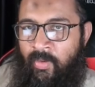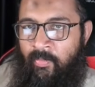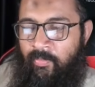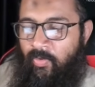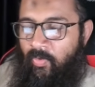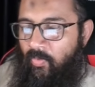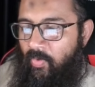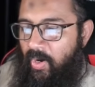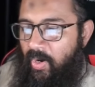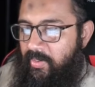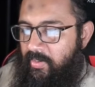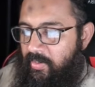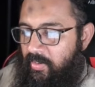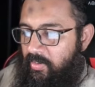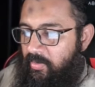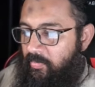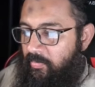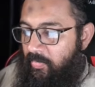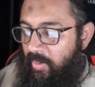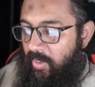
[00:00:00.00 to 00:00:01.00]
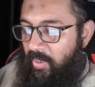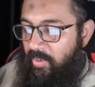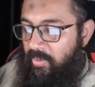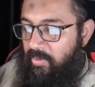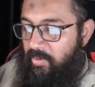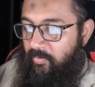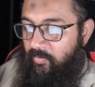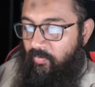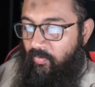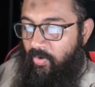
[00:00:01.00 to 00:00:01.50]
provided,
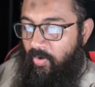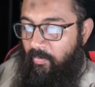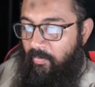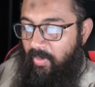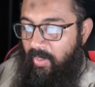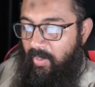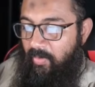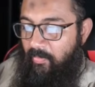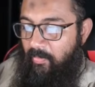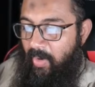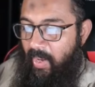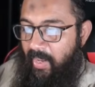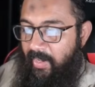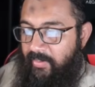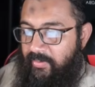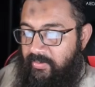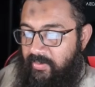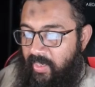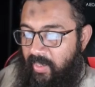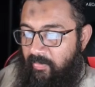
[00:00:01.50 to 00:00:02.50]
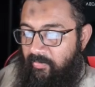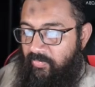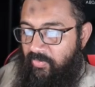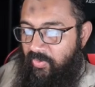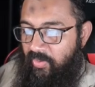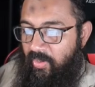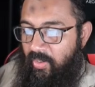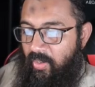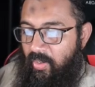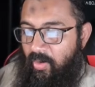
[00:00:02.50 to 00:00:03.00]
but for MiniMax
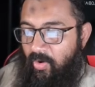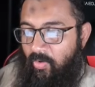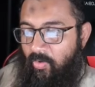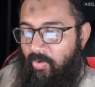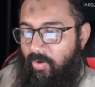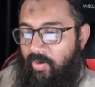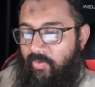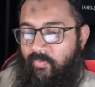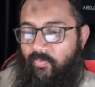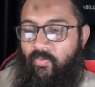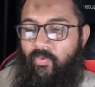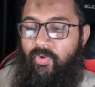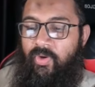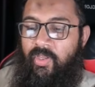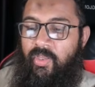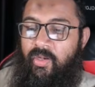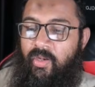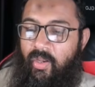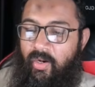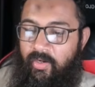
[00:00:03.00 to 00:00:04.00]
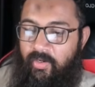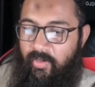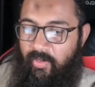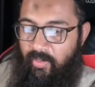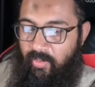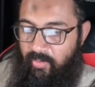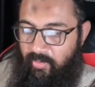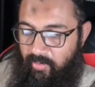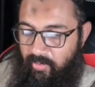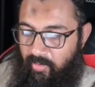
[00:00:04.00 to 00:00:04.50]
M3 only
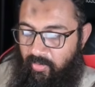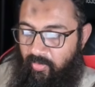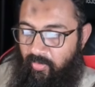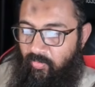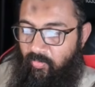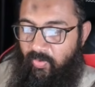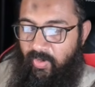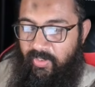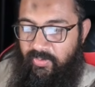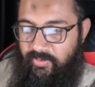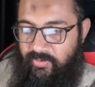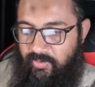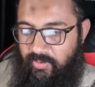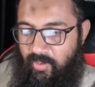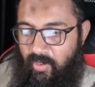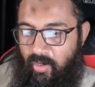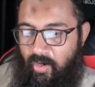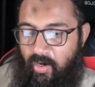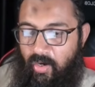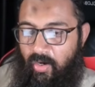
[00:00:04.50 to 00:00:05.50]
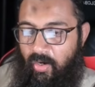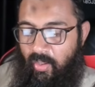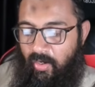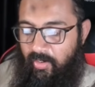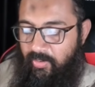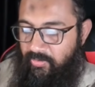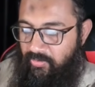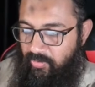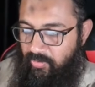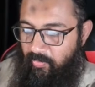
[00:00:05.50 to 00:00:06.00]
1,400 requests are
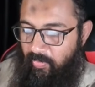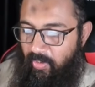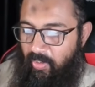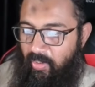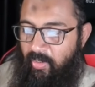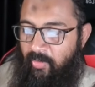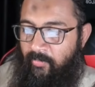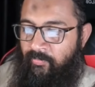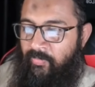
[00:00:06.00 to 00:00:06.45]
eligible.